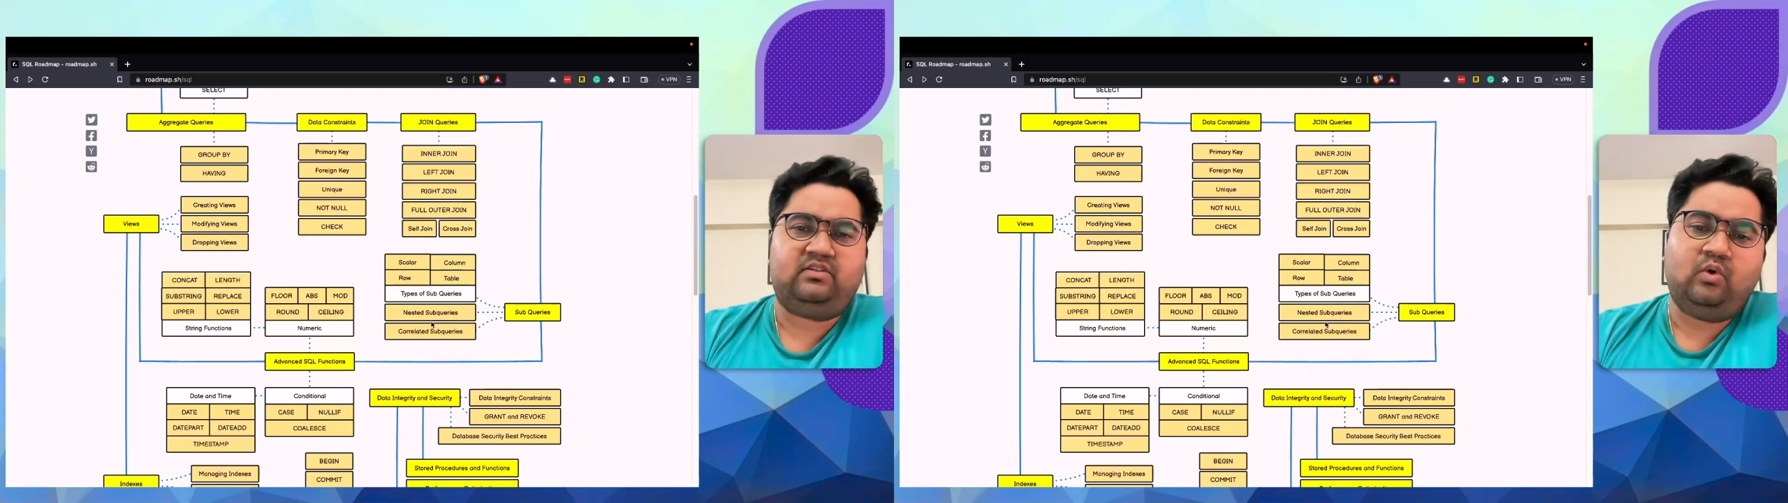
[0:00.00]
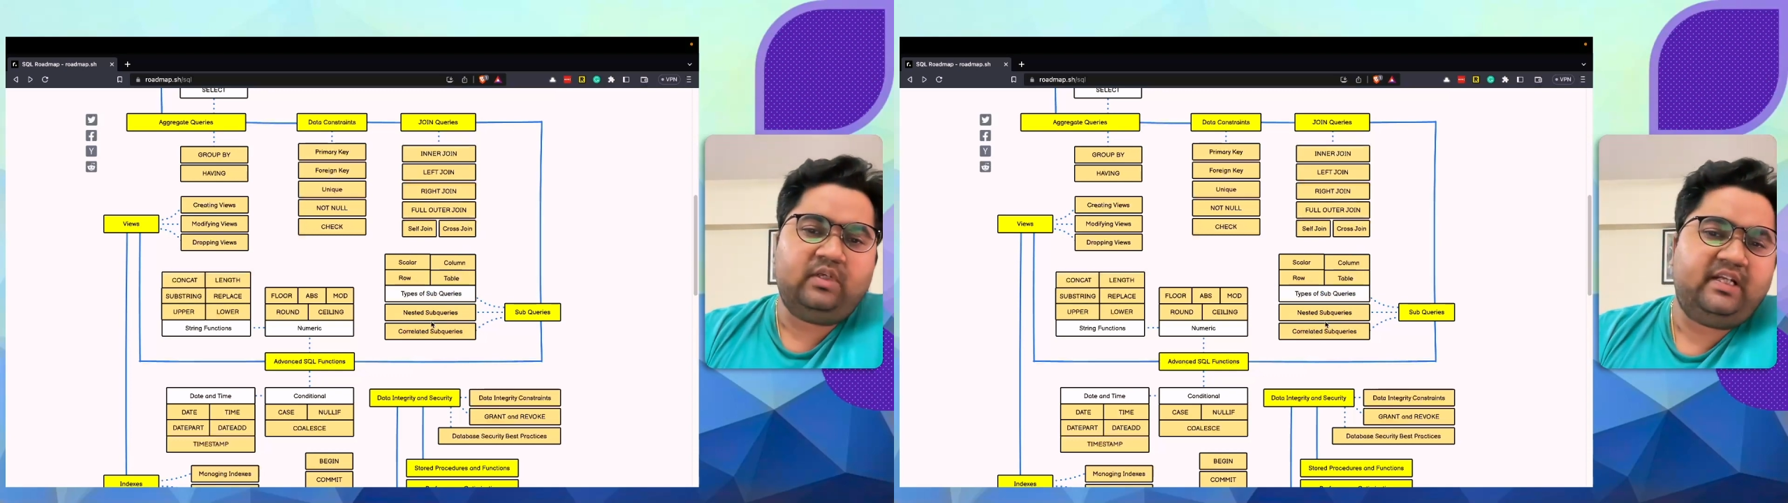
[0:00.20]

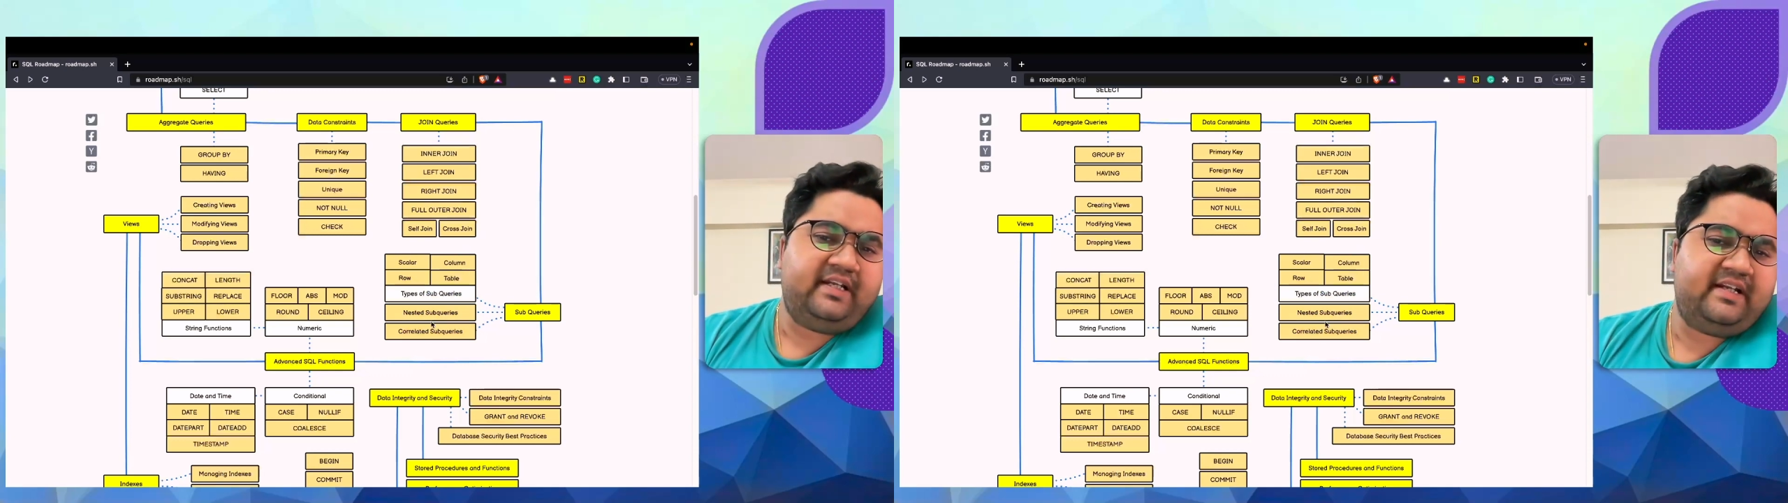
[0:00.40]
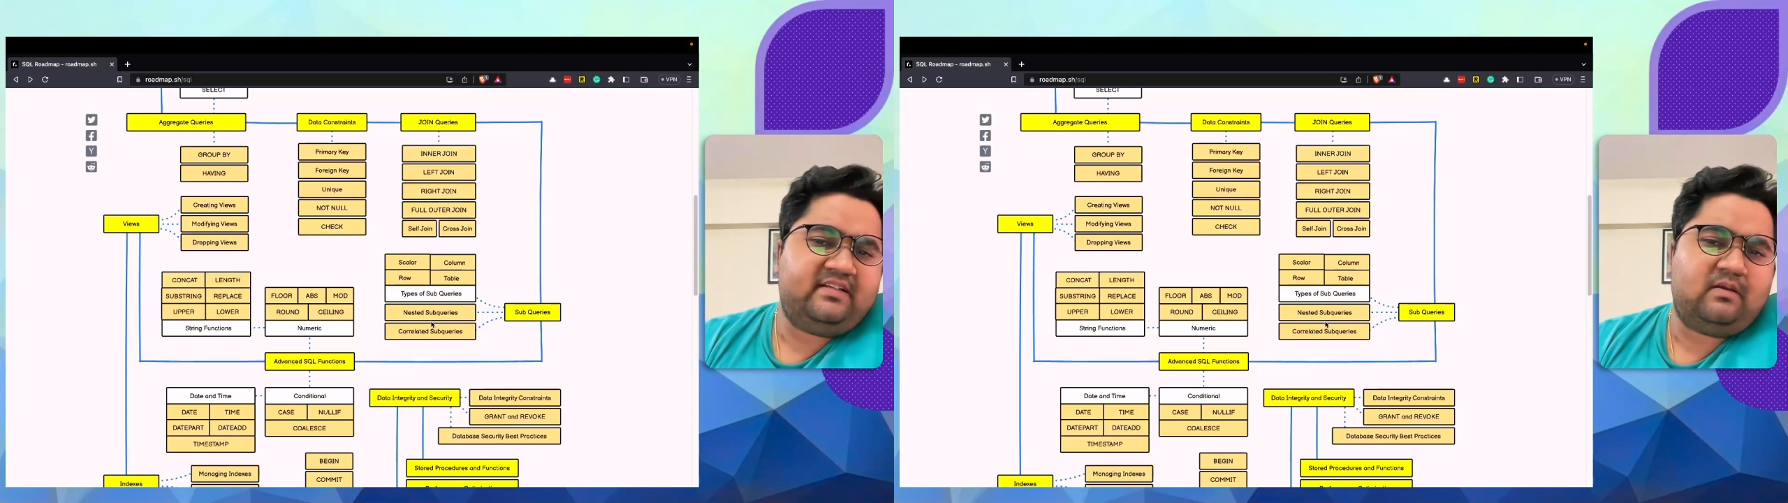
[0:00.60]

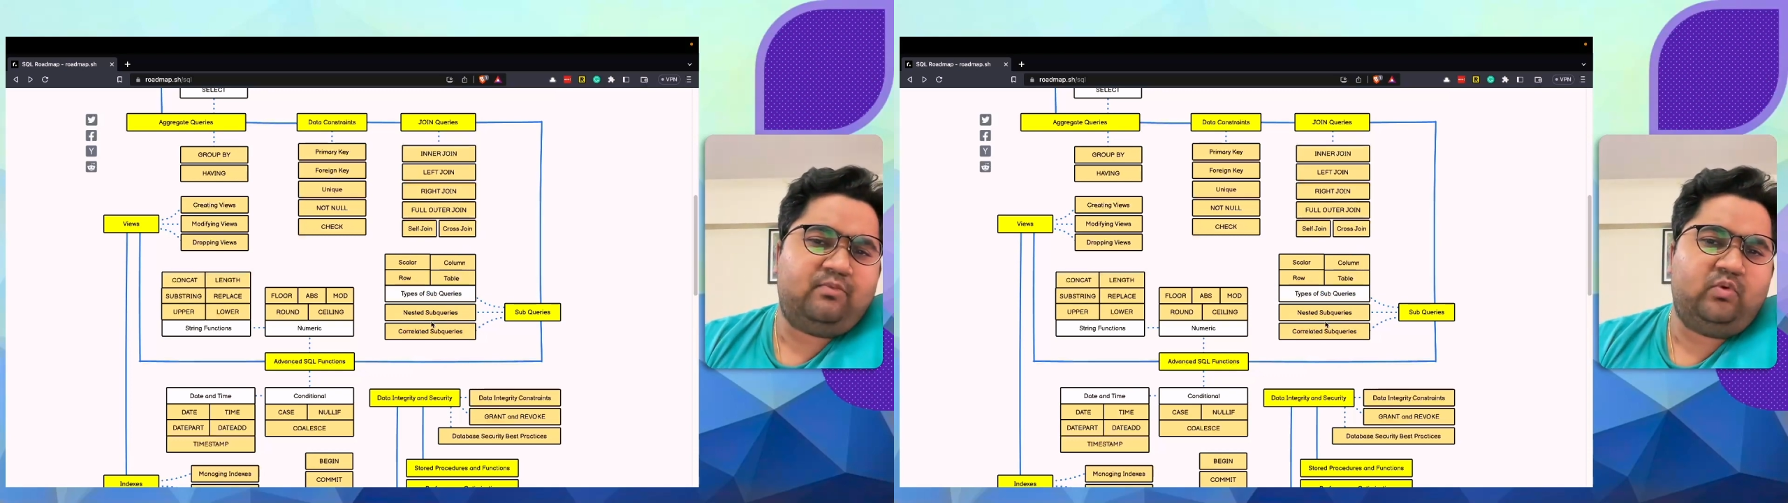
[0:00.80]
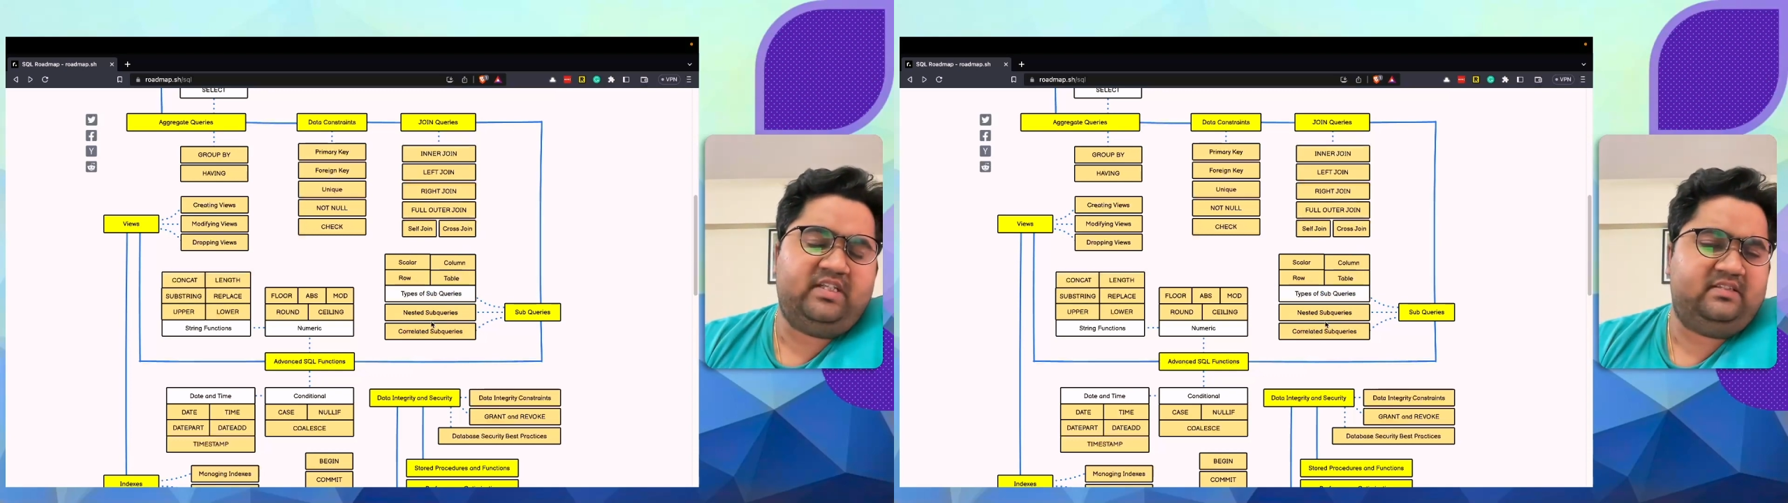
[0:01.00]
correlated
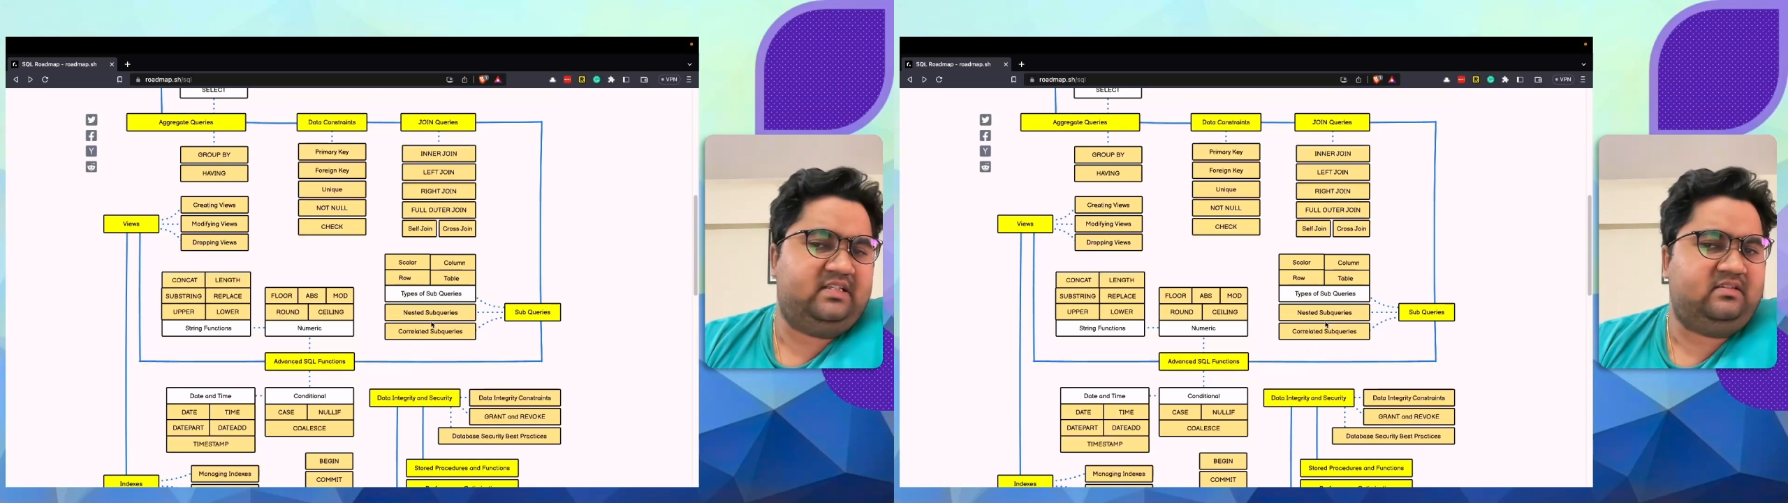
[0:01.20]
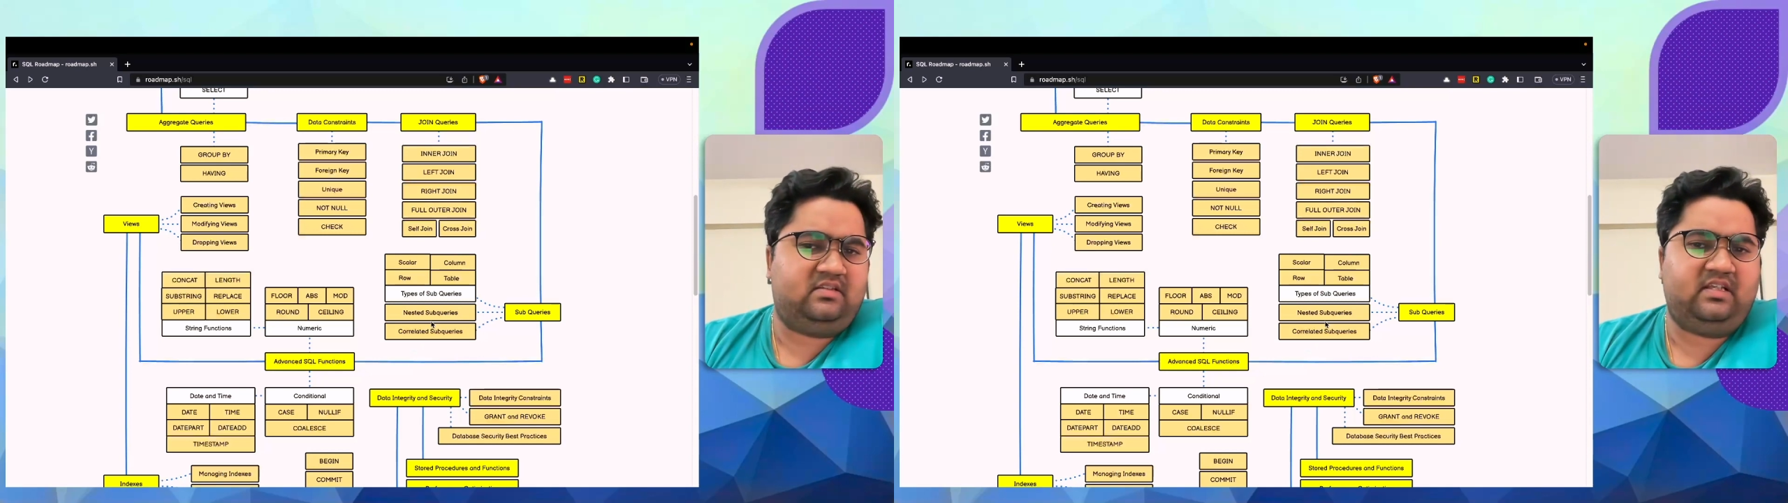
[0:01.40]
subqueries,
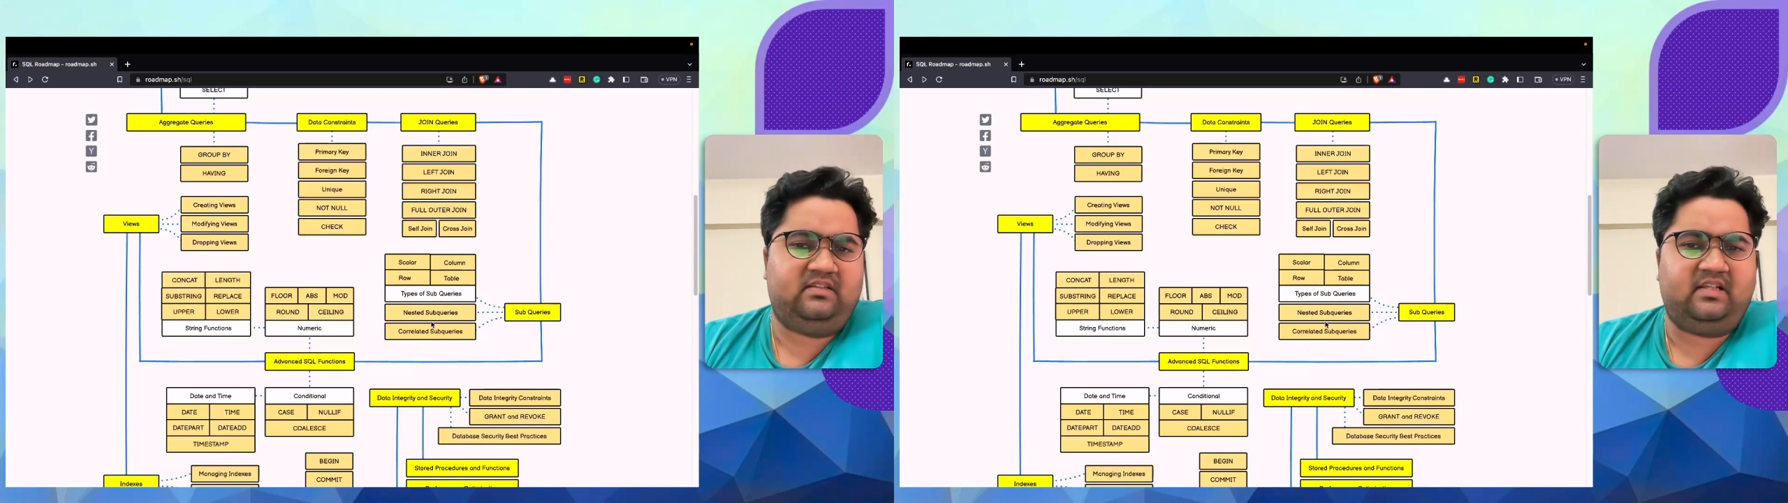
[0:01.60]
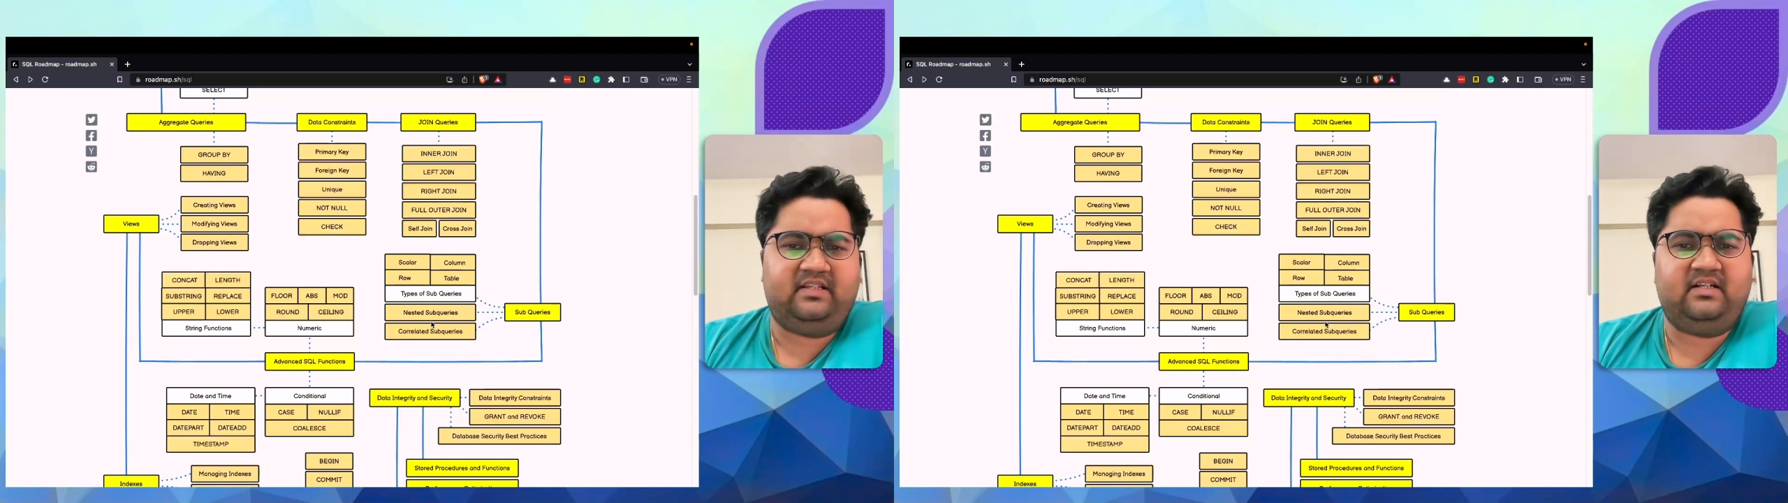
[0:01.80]
and
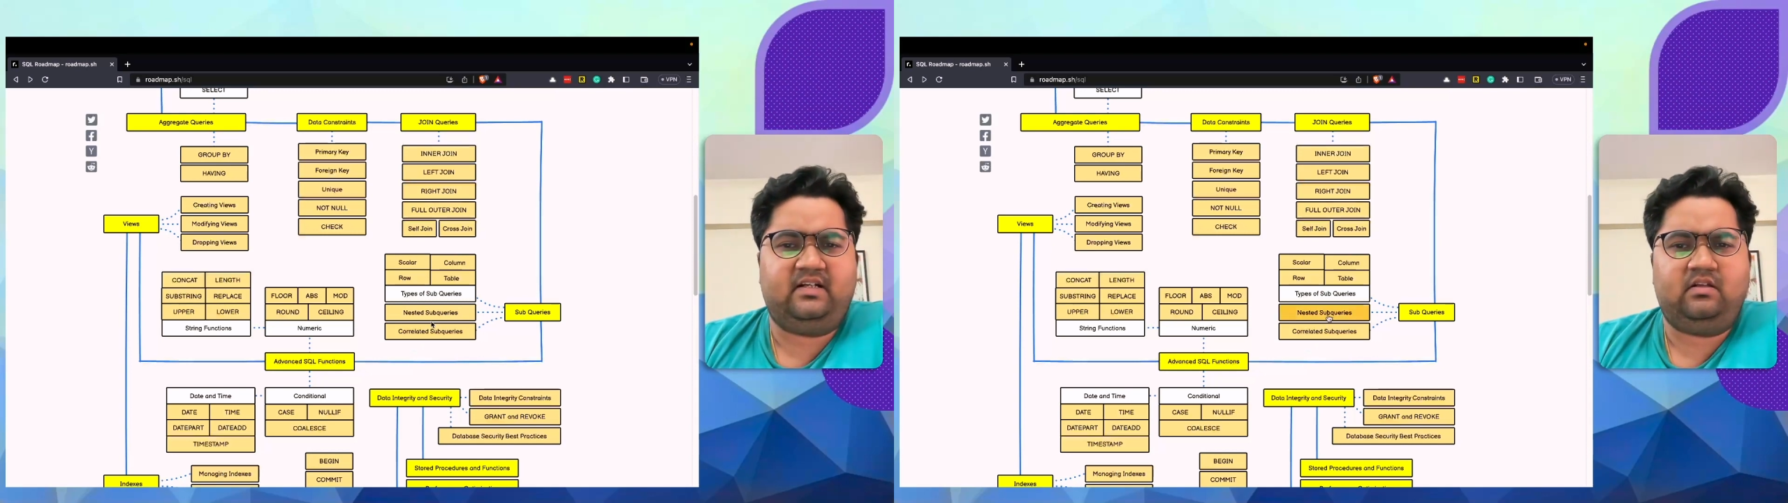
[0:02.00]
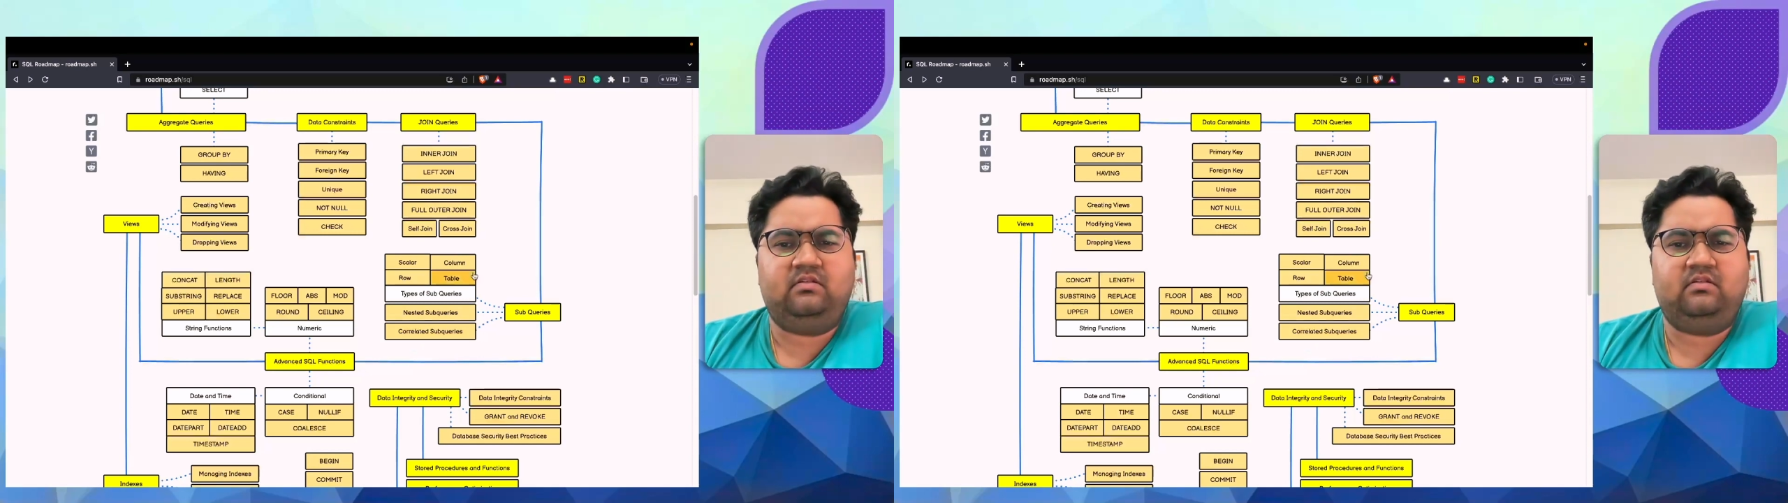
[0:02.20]
things like that.